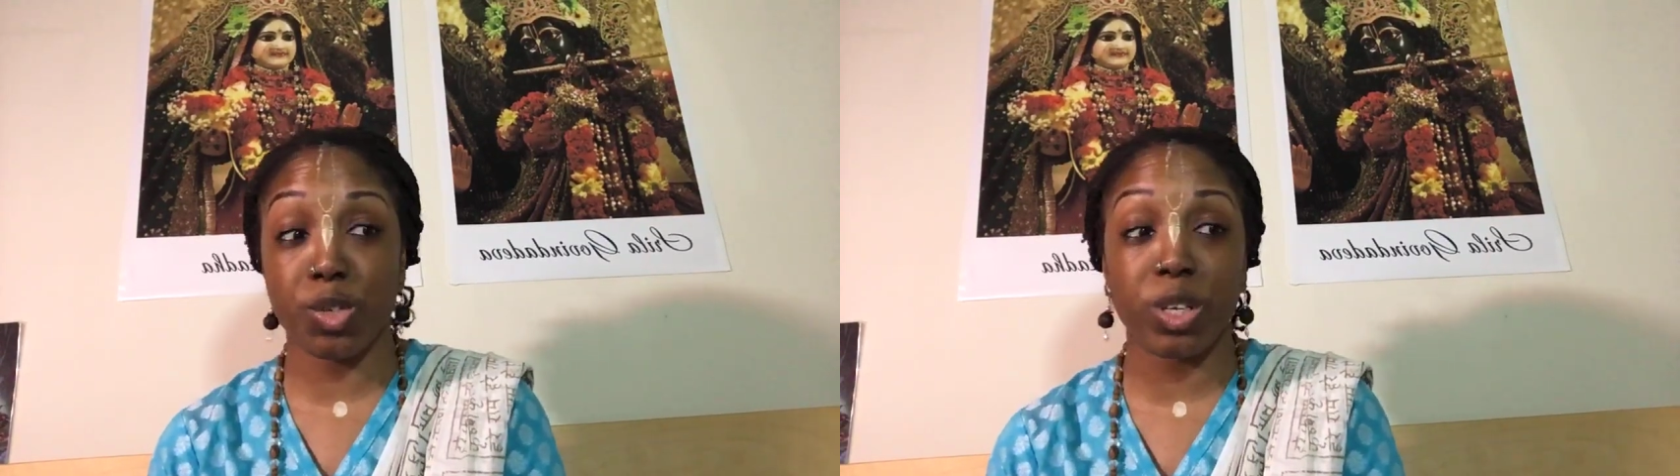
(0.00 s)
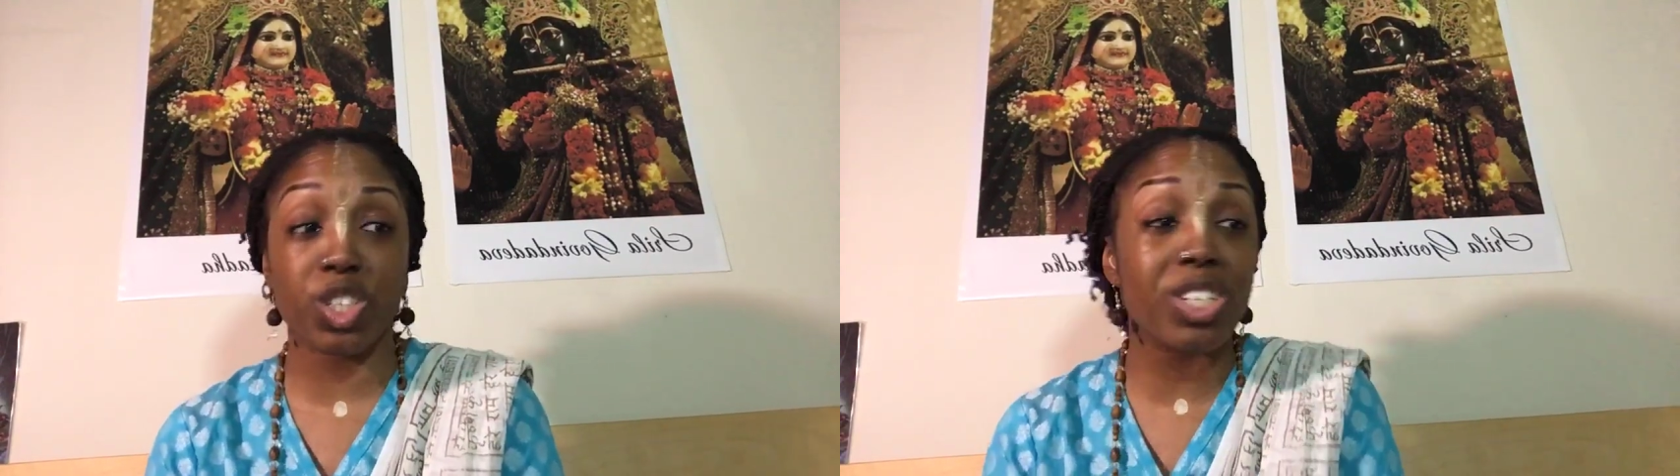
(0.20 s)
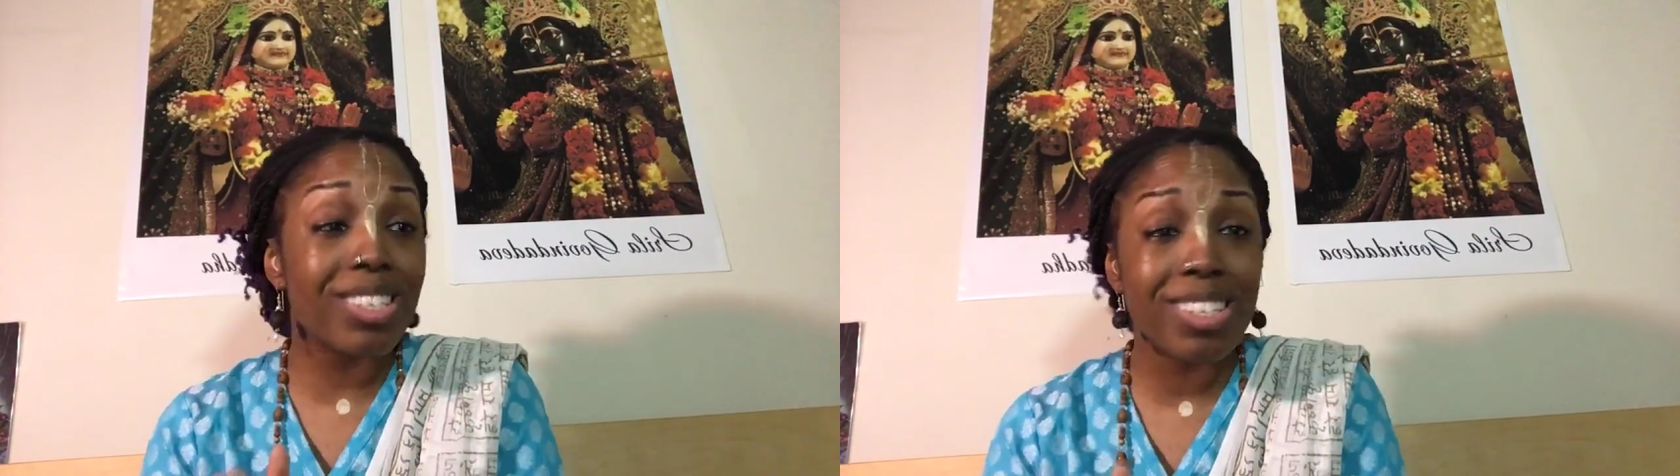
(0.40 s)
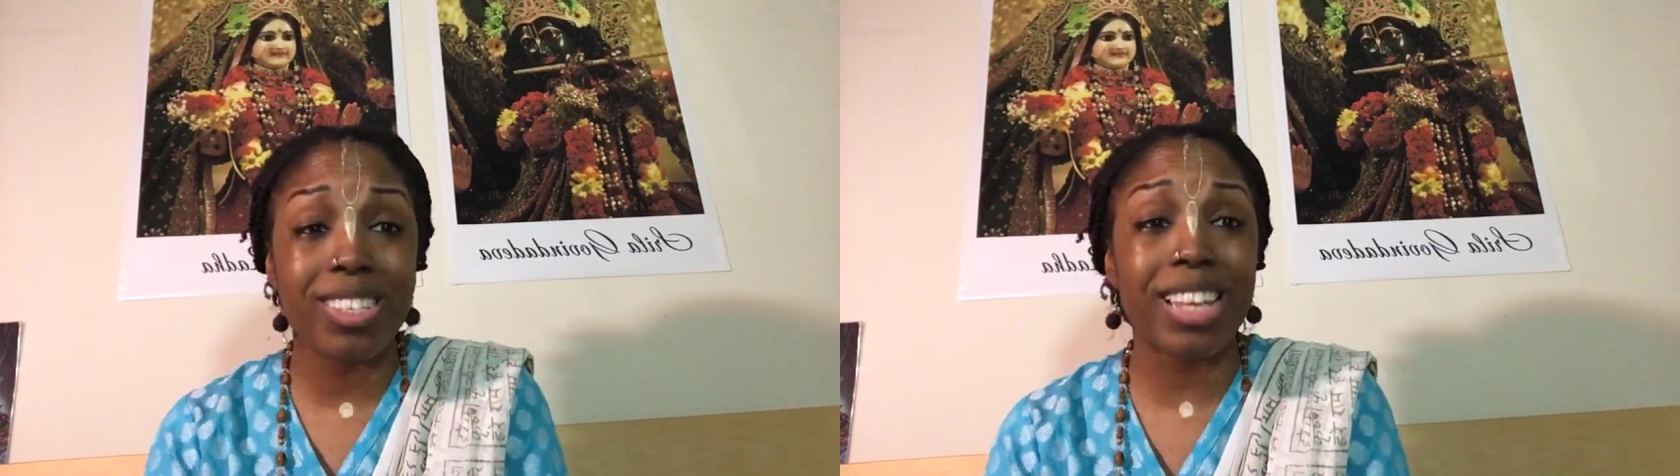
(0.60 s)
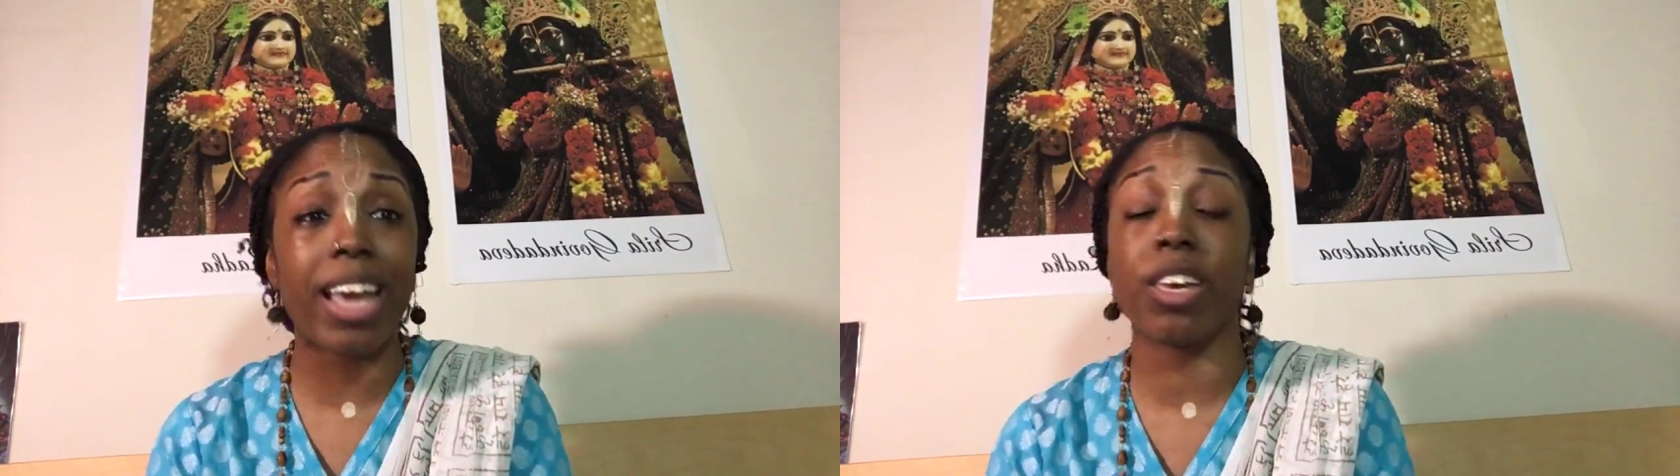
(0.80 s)
it. Just
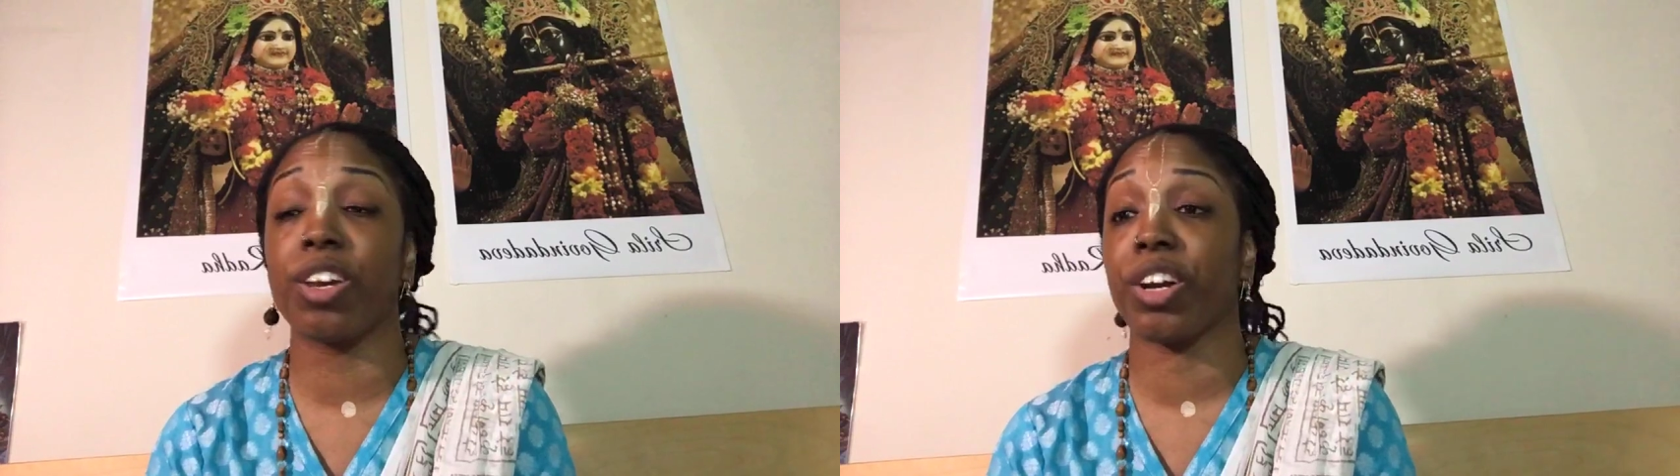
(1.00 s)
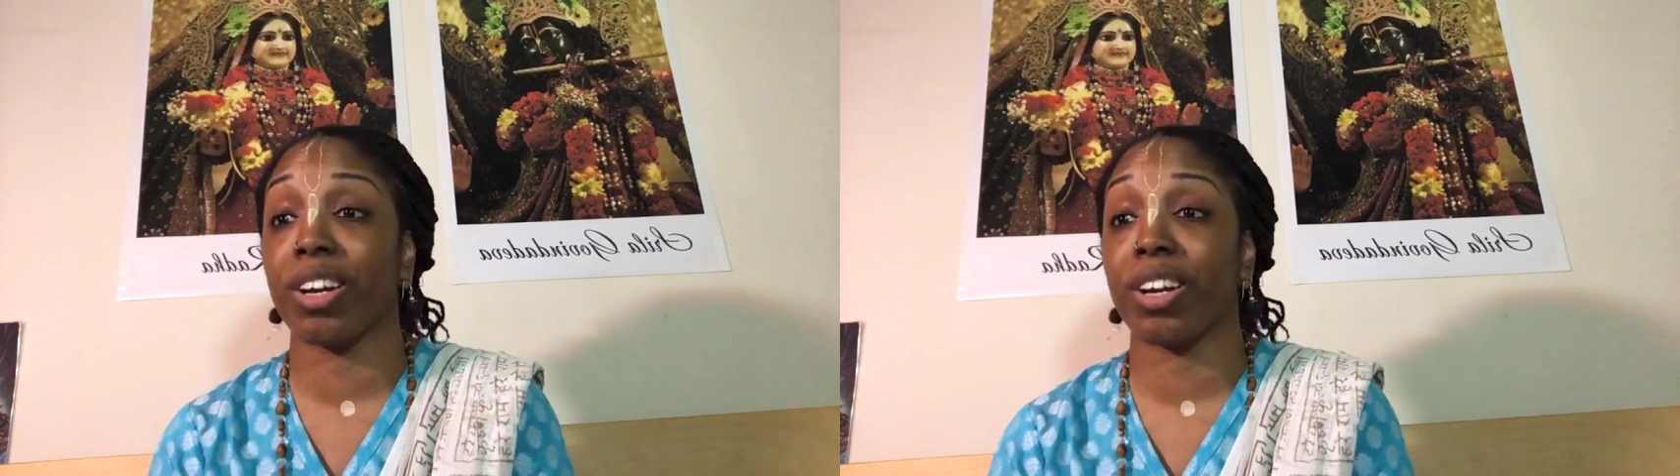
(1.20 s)
stay here.